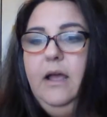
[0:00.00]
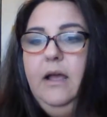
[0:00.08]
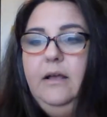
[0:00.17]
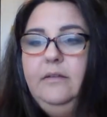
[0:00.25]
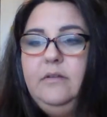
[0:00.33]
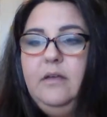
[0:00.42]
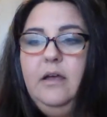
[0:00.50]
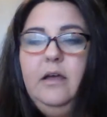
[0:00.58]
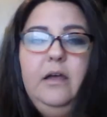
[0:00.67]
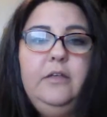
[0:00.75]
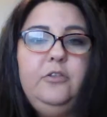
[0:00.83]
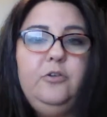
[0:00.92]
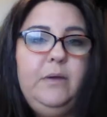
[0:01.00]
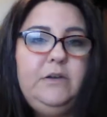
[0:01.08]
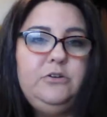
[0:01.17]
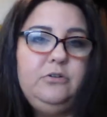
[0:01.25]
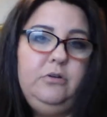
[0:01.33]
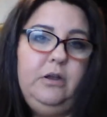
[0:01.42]
as other
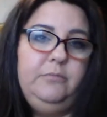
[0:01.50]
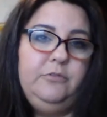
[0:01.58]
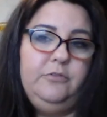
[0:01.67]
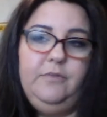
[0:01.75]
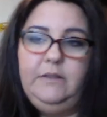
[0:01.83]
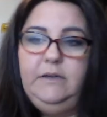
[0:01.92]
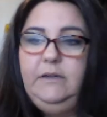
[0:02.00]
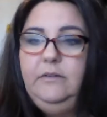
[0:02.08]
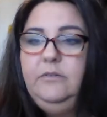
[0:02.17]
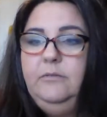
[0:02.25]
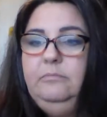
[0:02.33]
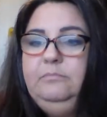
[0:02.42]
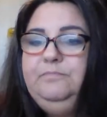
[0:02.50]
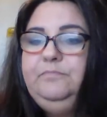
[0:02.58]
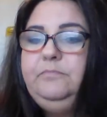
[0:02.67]
major crimes or felonies.